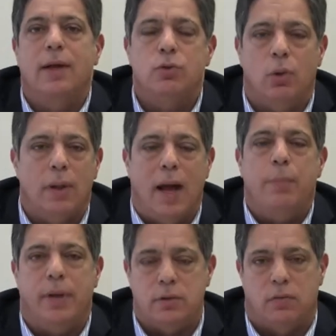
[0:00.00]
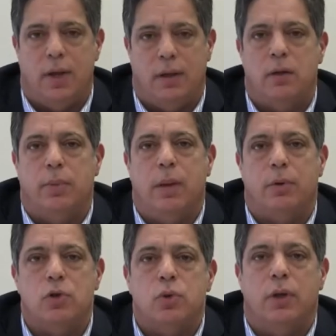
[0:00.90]
to allow Pennsylvania to be able
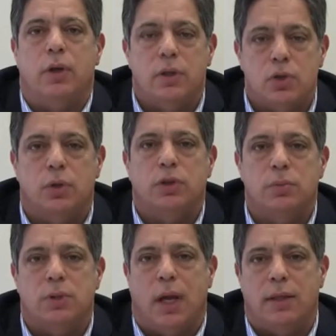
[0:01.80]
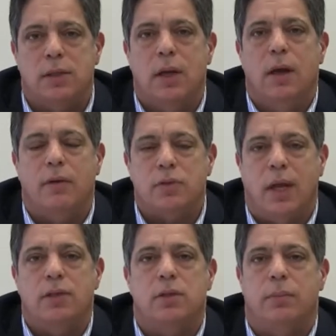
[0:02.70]
to join a consortium states of
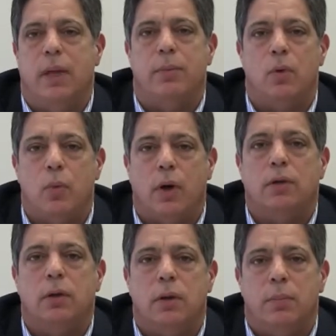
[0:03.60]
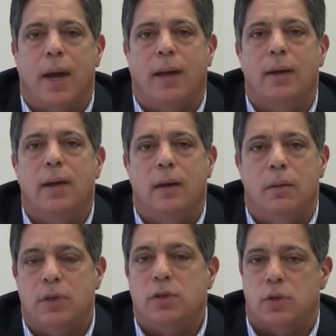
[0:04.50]
states to be able to work to combat
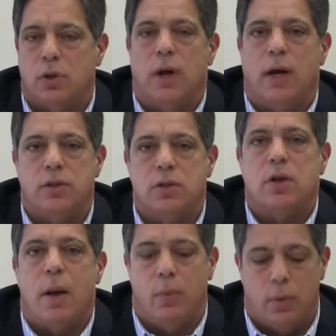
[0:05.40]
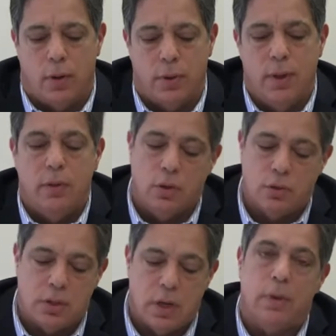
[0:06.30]
emissions across this Commonwealth. Those are
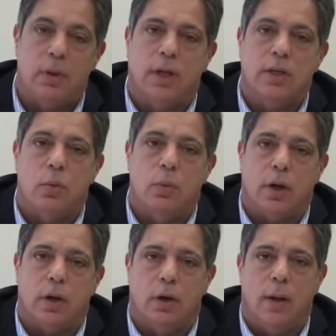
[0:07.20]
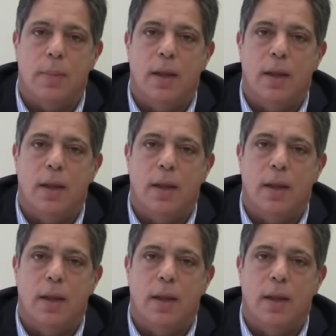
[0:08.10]
some of the things we're working on.